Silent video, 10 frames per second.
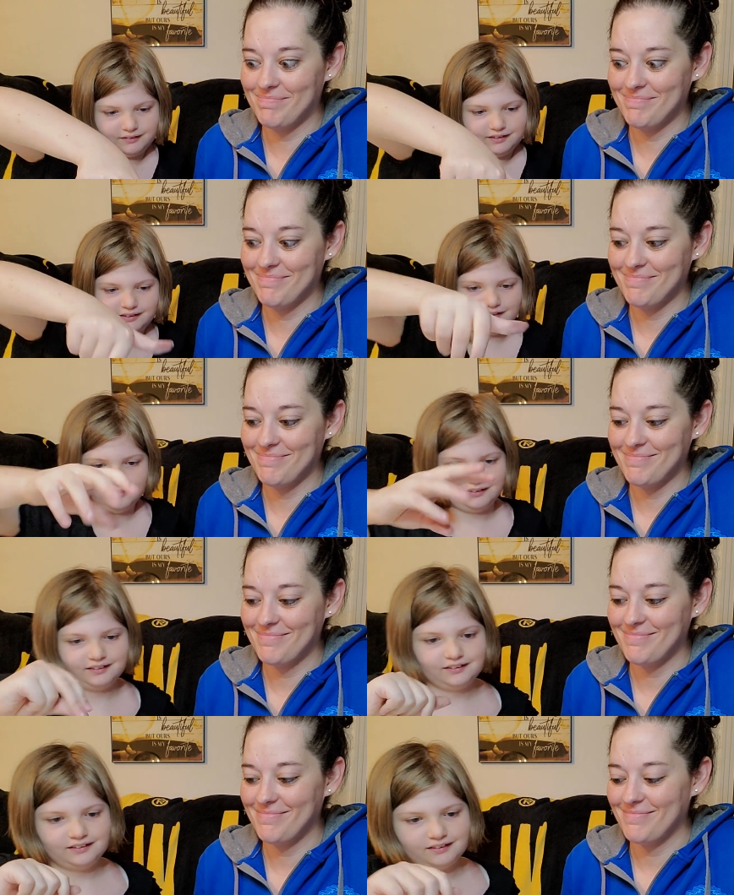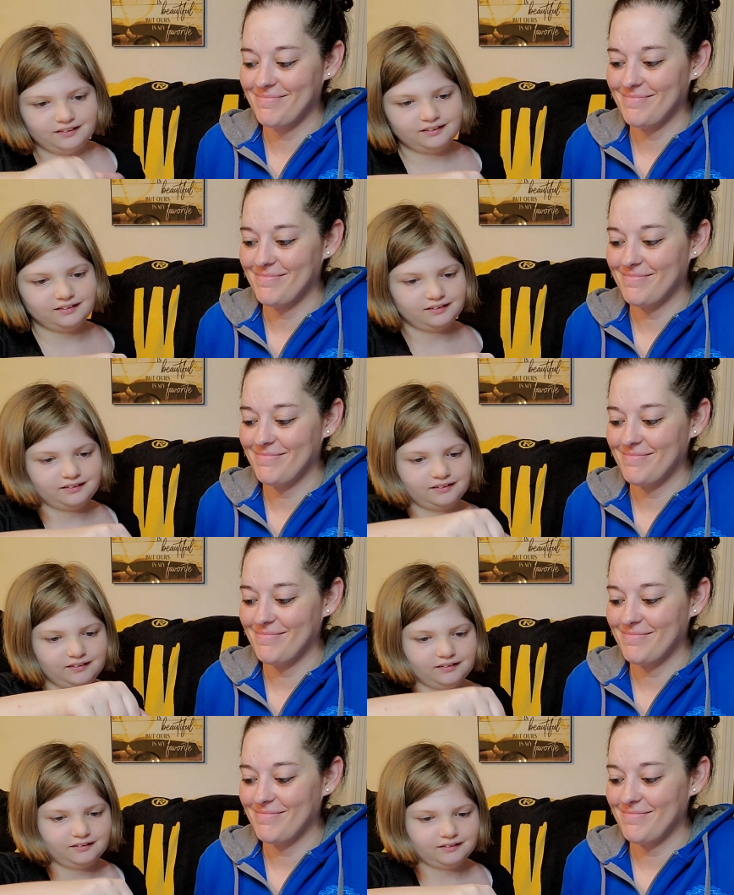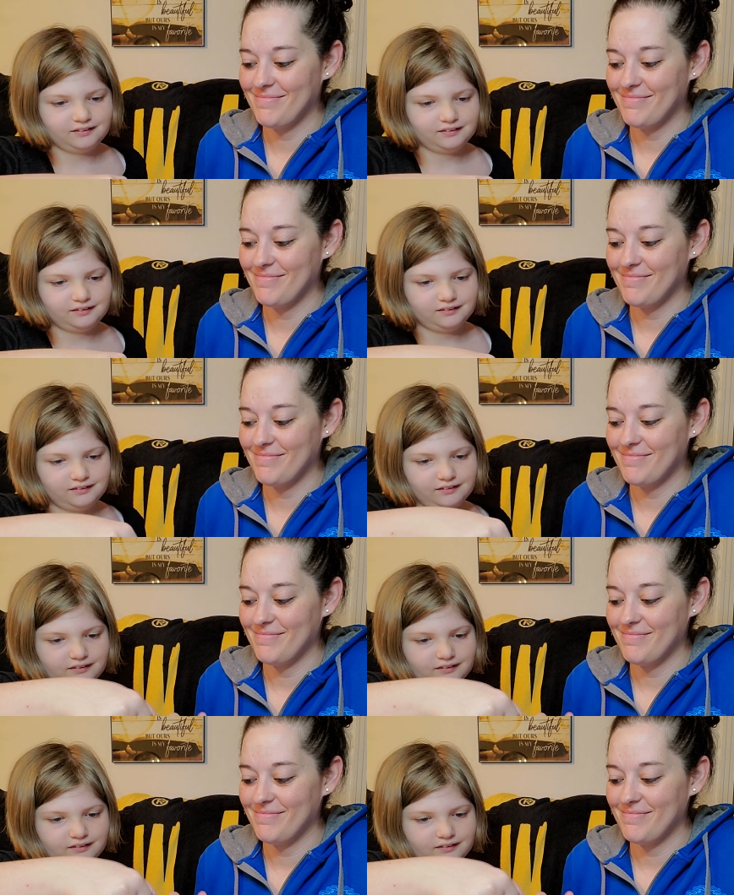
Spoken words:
Nobody speaks.